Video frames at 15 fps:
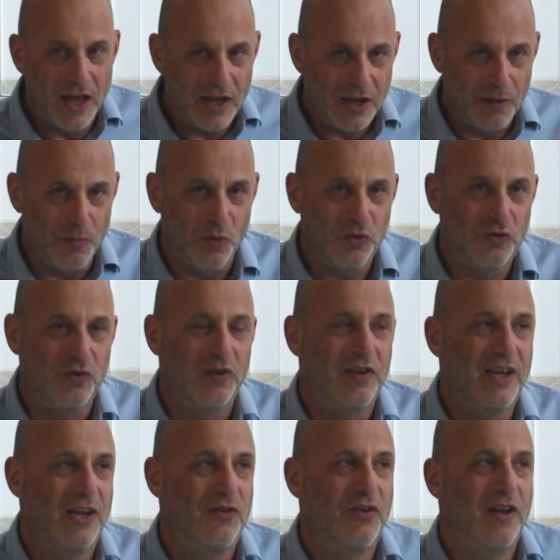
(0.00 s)
You're more
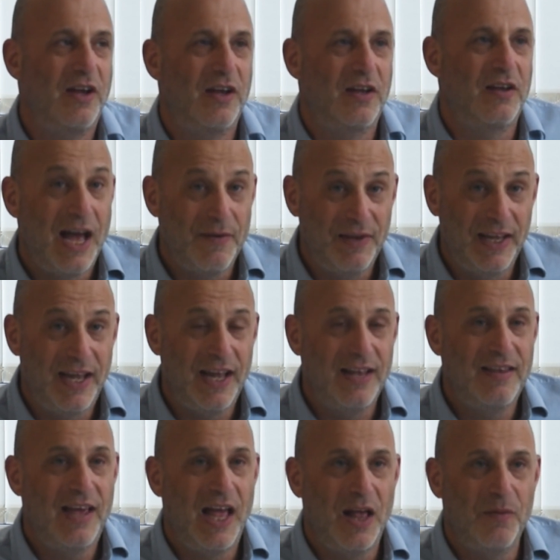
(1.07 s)
strategic. Having
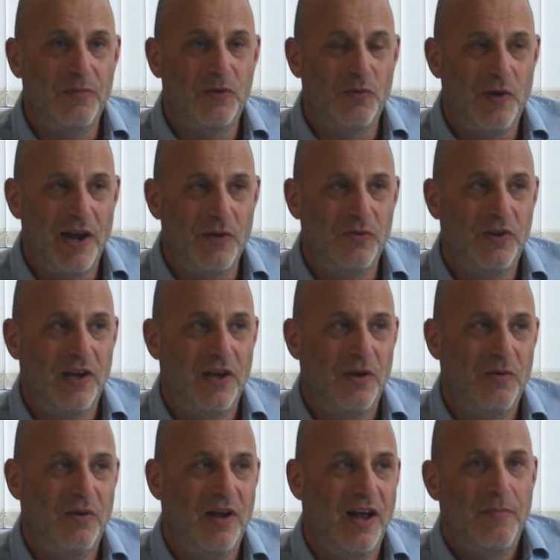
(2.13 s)
kids helps ground you.